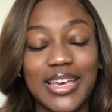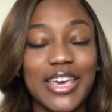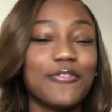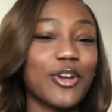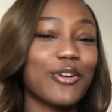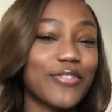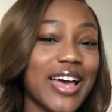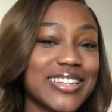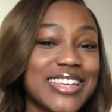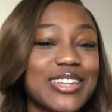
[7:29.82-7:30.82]
if you're a
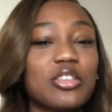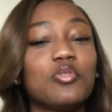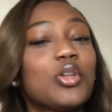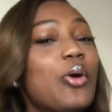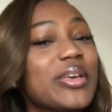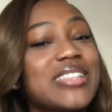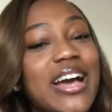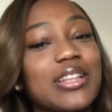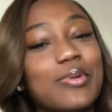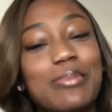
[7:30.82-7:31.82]
flight attendant, you know
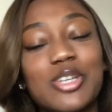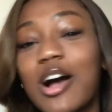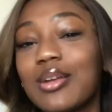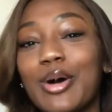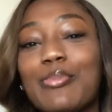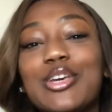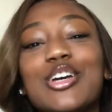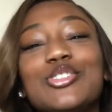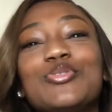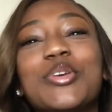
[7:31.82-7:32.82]
exactly what I'm talking about,
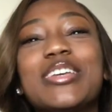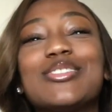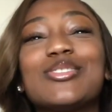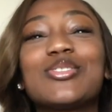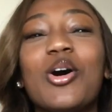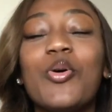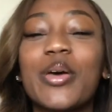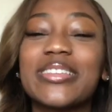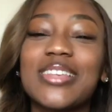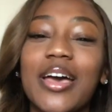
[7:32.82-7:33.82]
because you get so
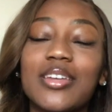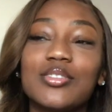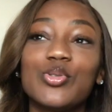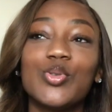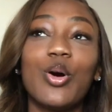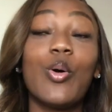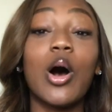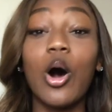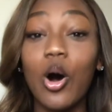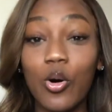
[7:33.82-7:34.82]
excited to go
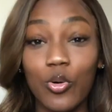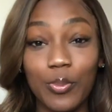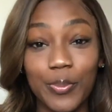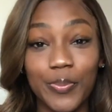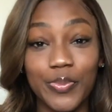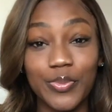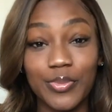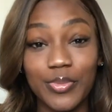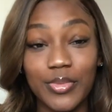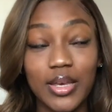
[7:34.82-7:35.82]
home
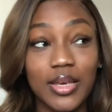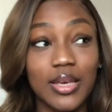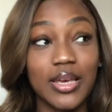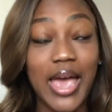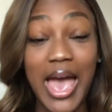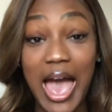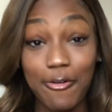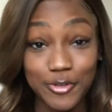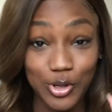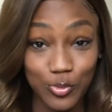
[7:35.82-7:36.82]

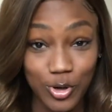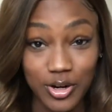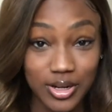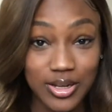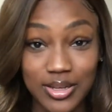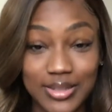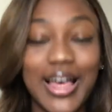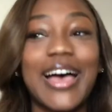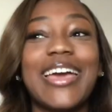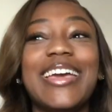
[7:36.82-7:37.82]
after work.
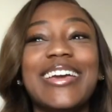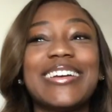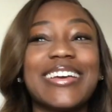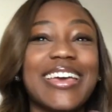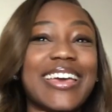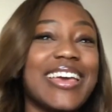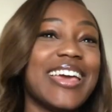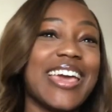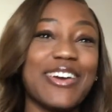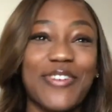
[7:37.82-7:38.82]
Like,
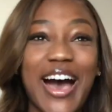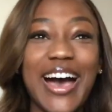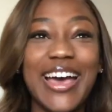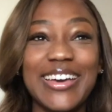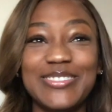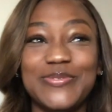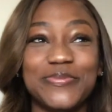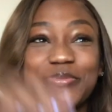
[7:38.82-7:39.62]
if I